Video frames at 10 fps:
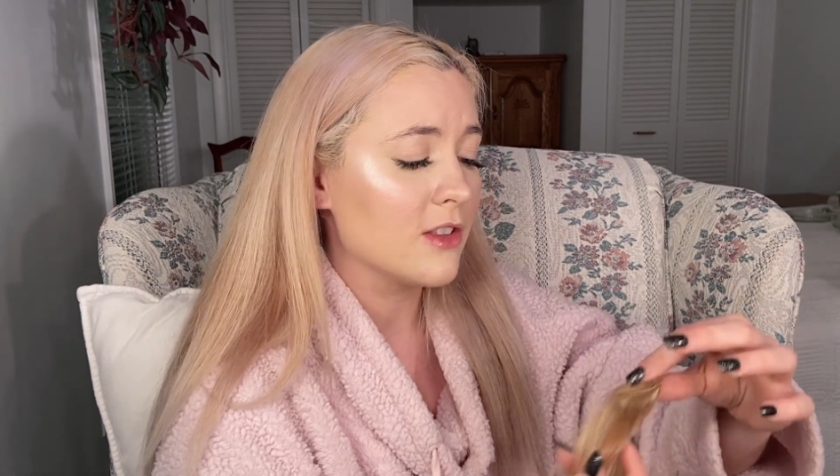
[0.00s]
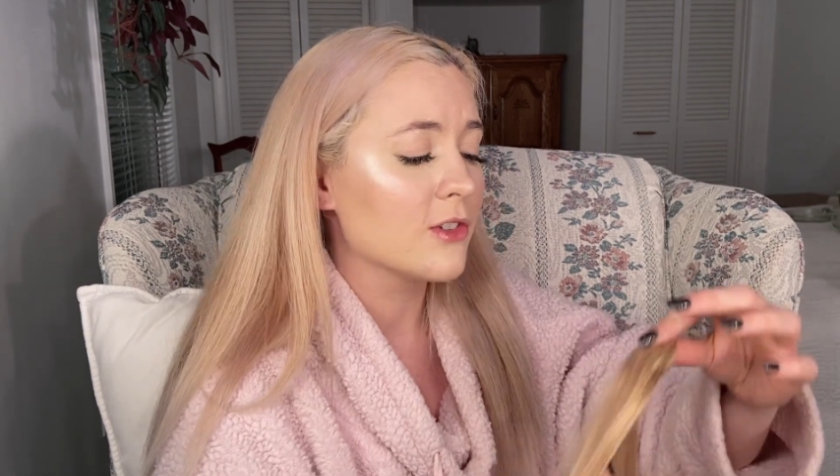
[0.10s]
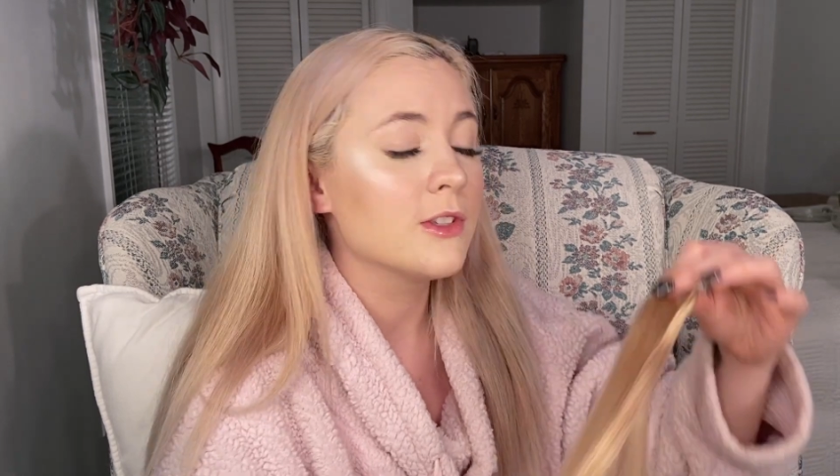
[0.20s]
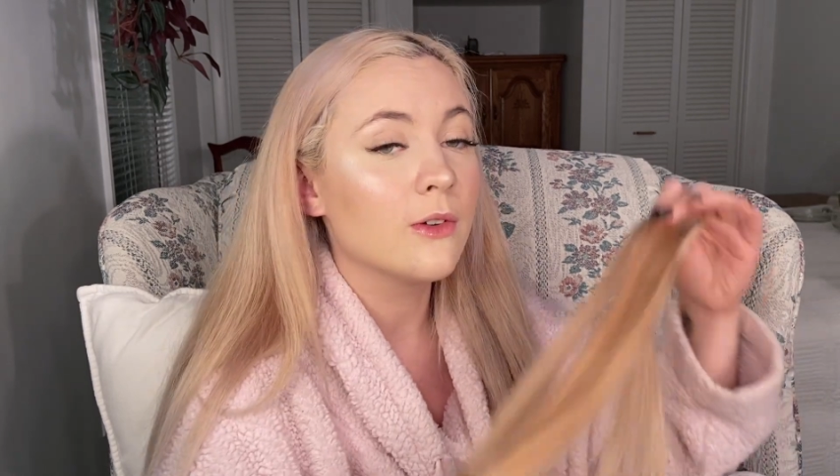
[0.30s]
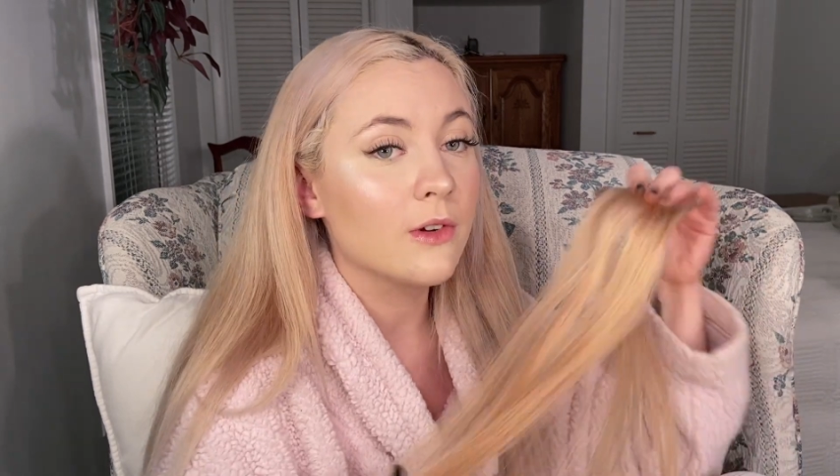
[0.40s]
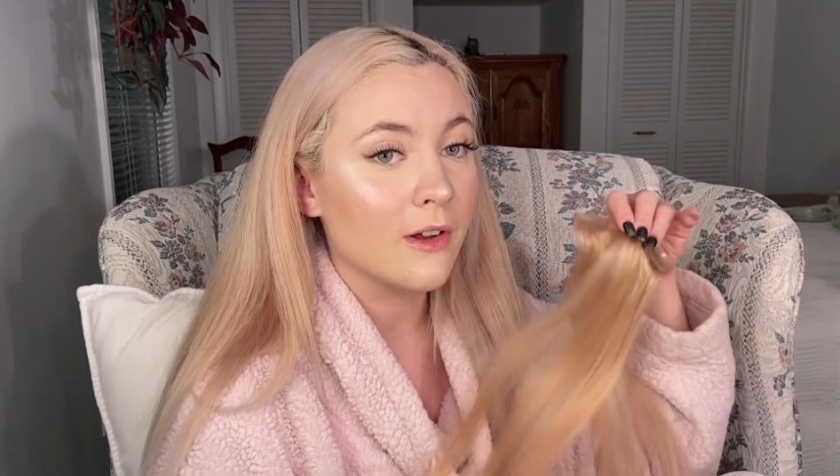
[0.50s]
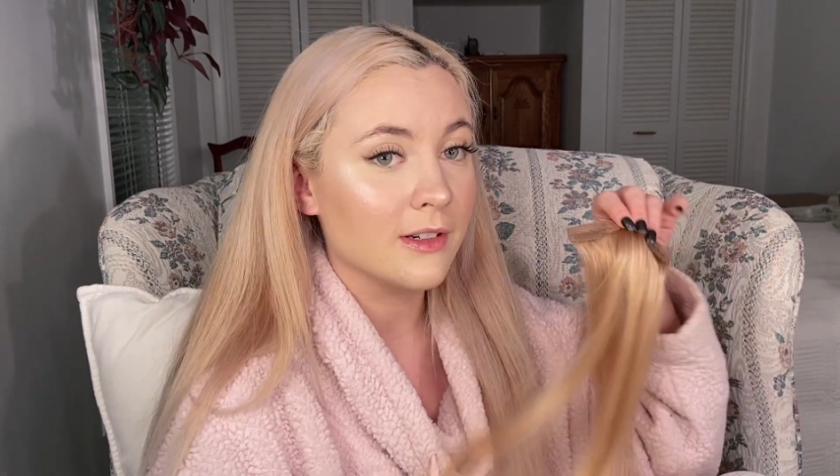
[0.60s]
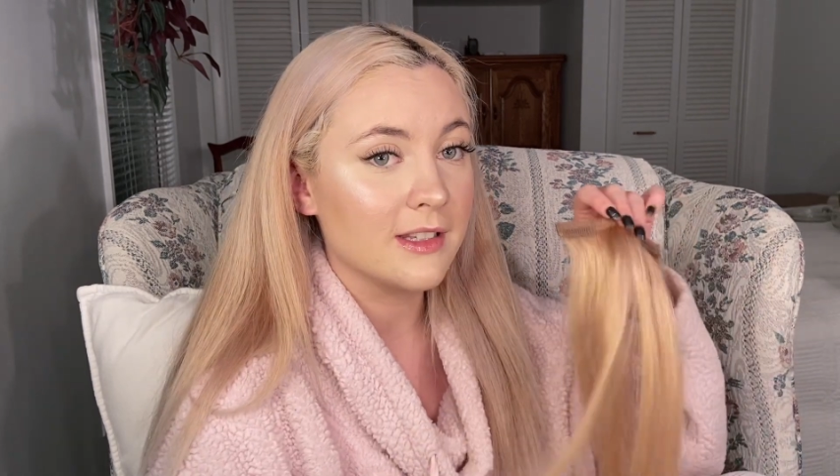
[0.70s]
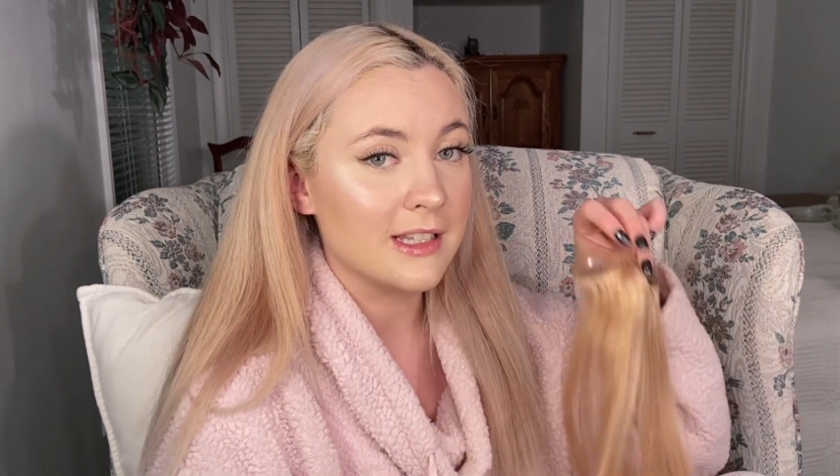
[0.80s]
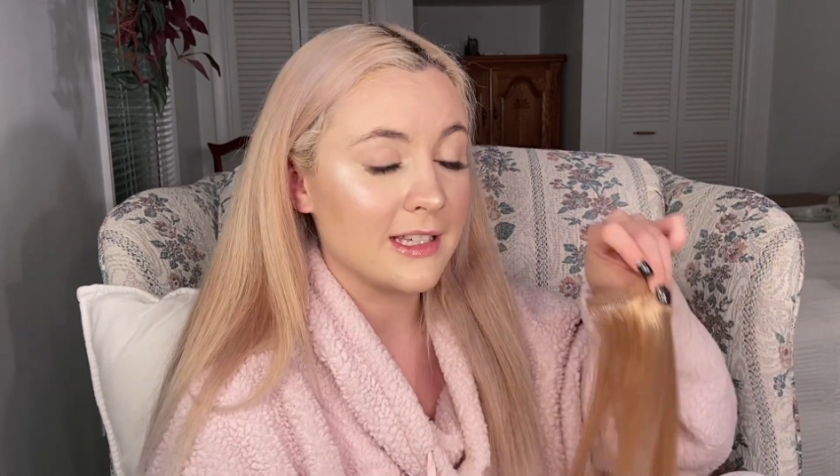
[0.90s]
They're sewn
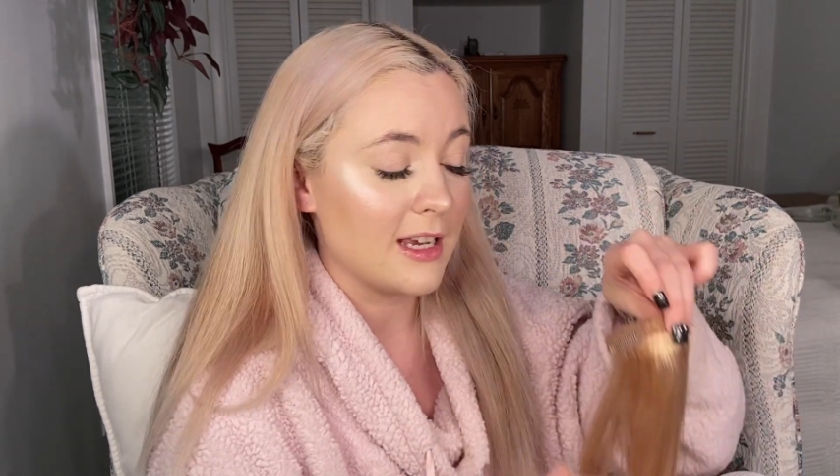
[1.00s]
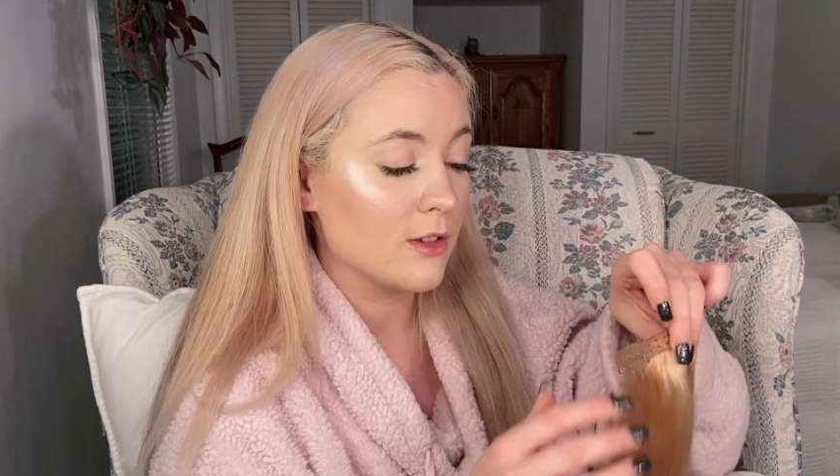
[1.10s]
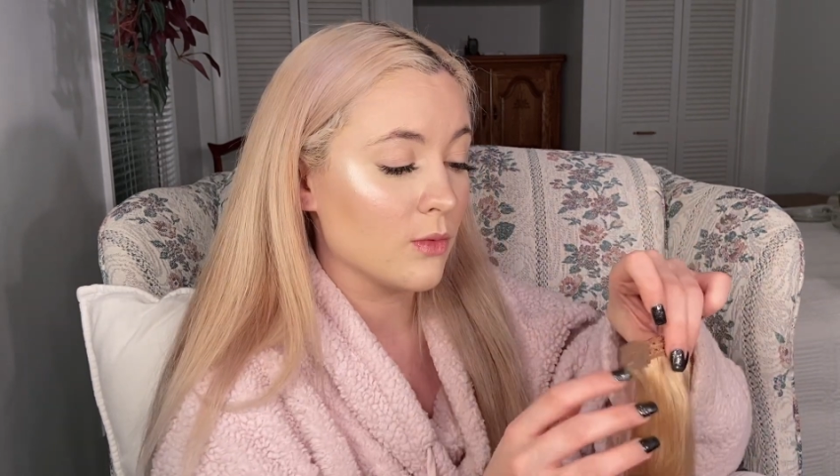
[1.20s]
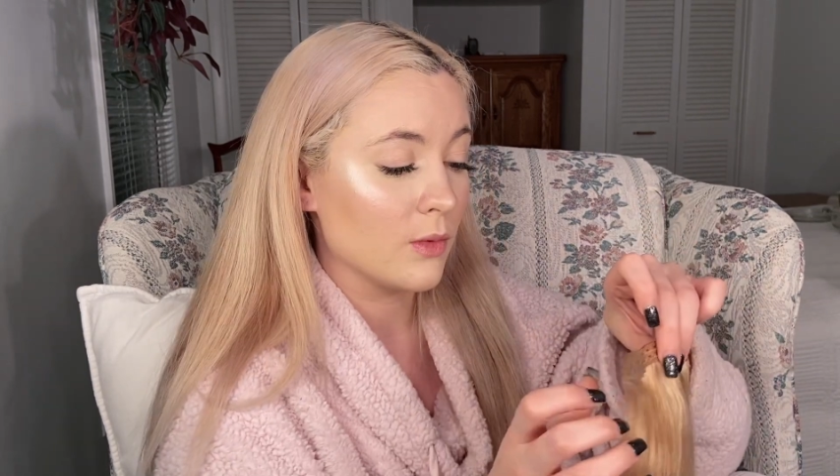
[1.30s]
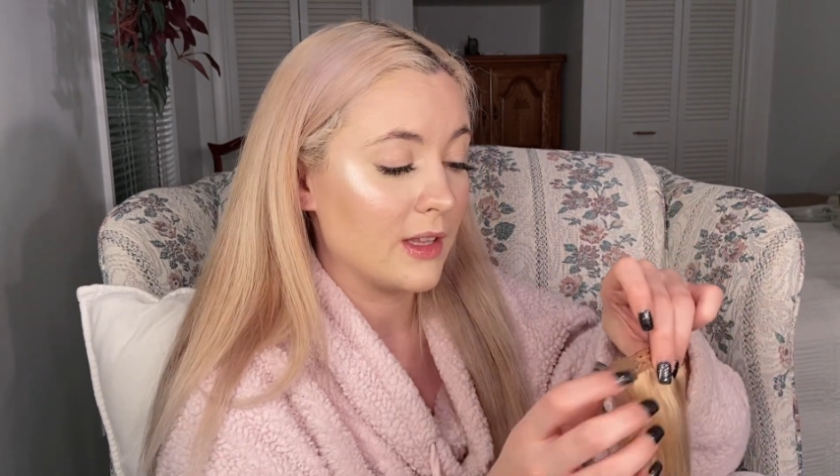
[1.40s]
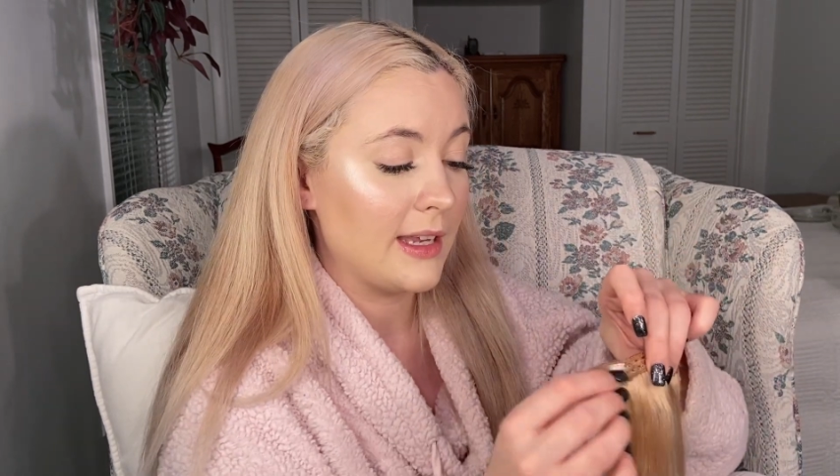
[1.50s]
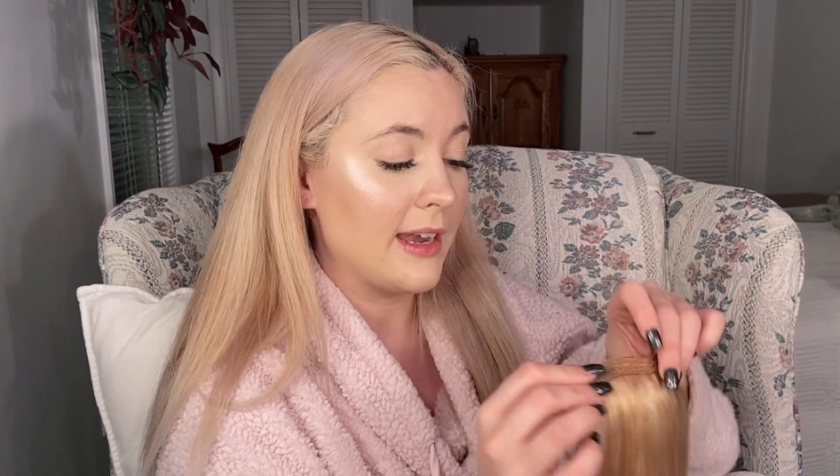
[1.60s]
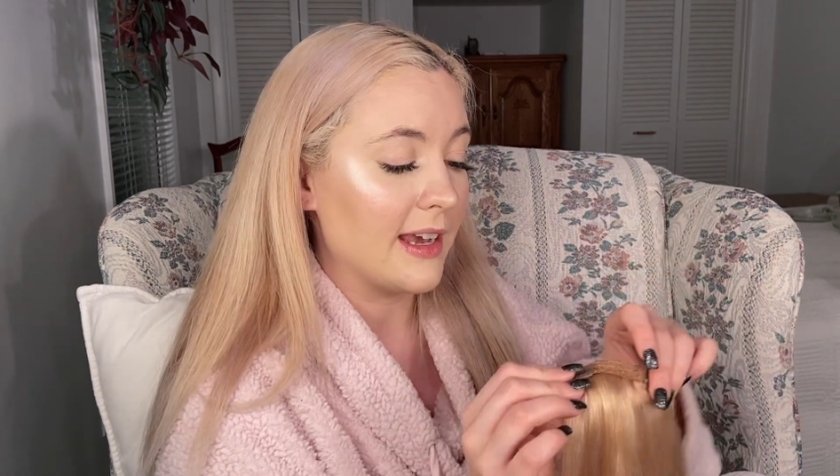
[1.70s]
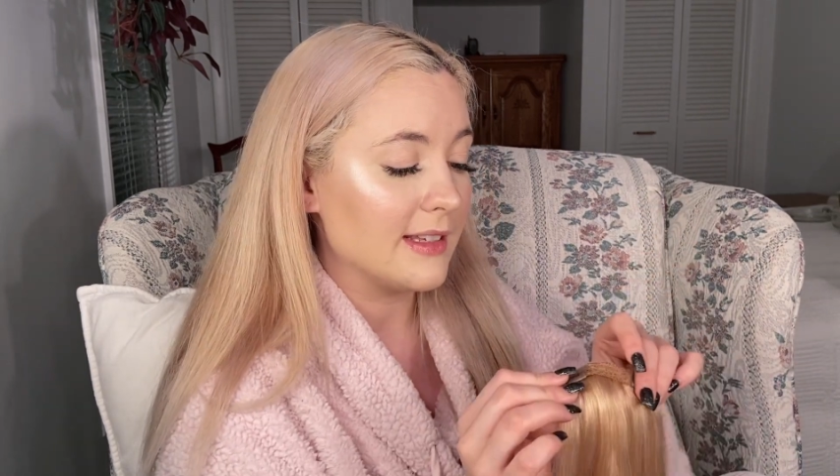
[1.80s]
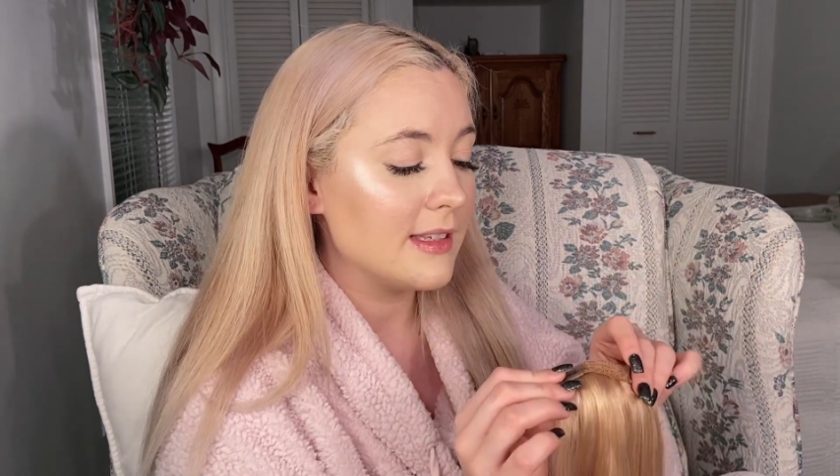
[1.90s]
onto the lace really
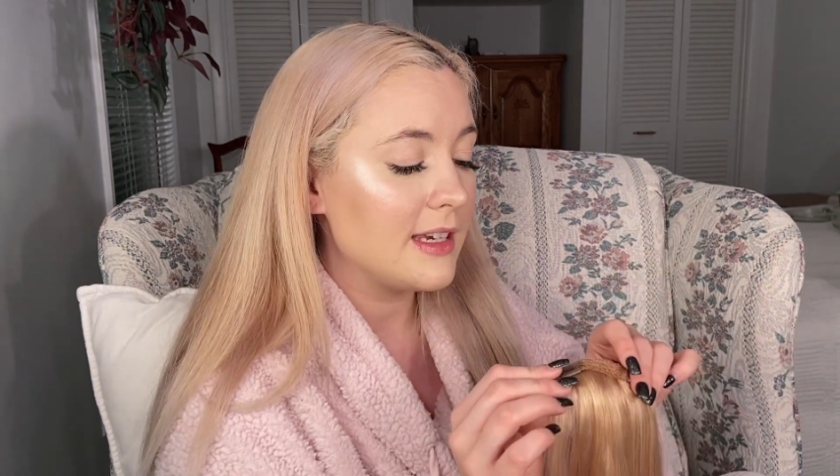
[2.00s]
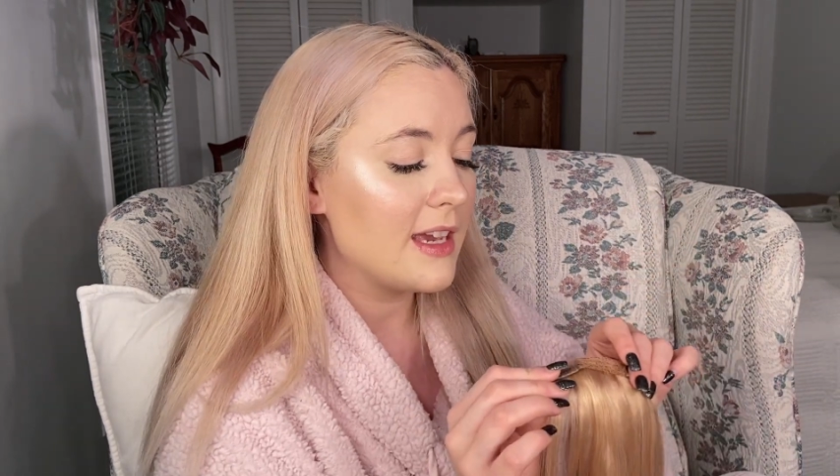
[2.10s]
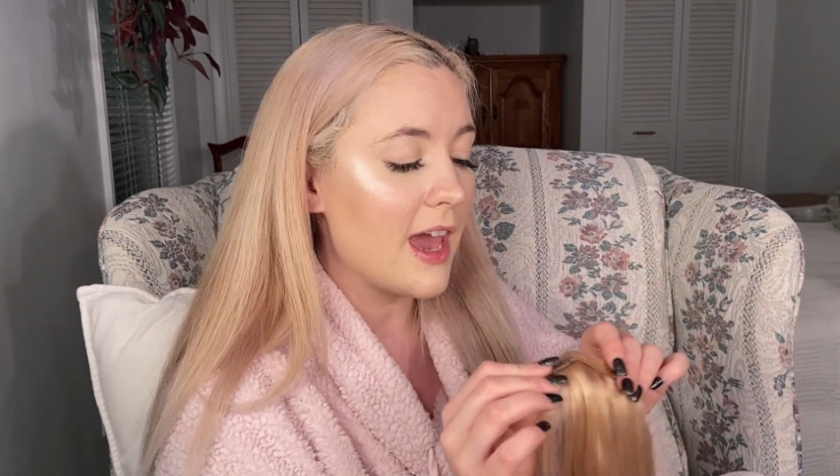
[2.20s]
nicely,